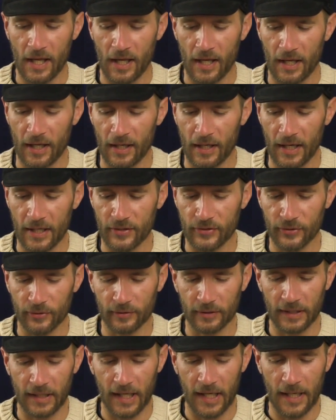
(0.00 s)
Uh, I
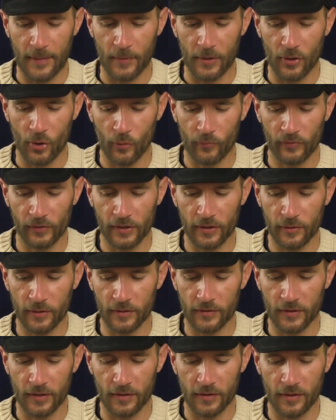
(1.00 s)
certainly am, and hopefully you
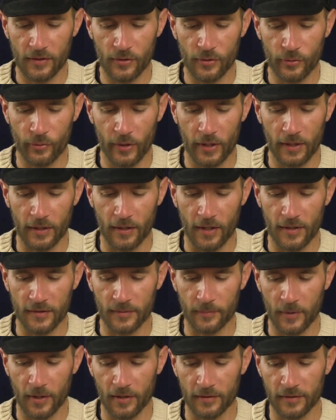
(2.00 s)
get to continue creating
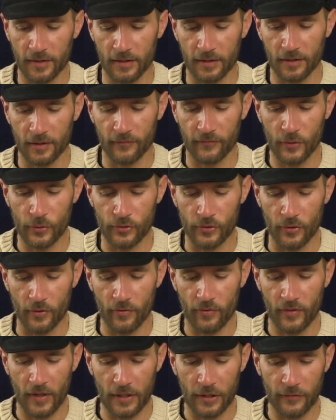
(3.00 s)
awesome content in the future.
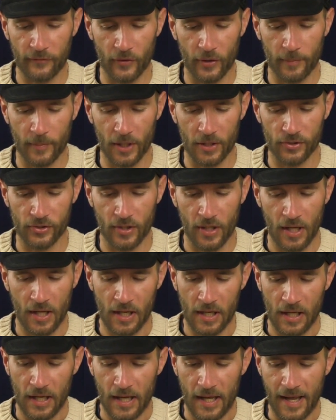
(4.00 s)
Thank you very much.
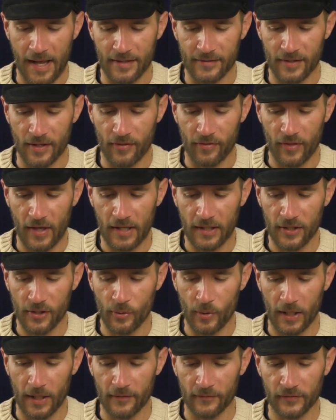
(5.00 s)
As a thank
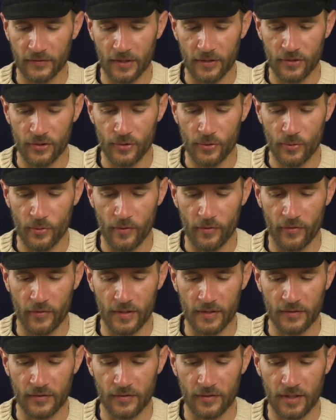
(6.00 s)
you, I have sent you
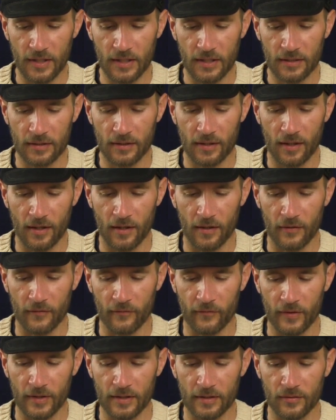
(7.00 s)
this tin
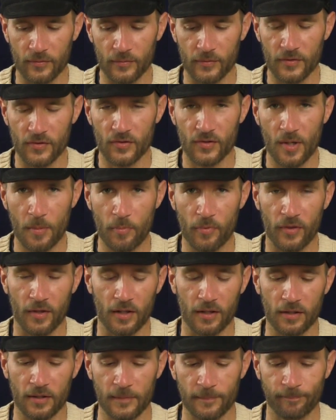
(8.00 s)
of
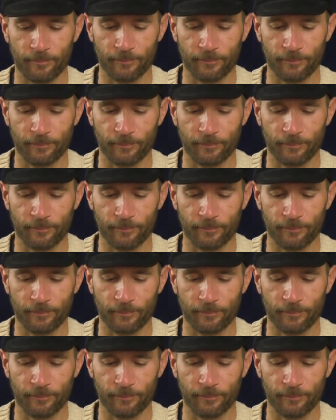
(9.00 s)
something.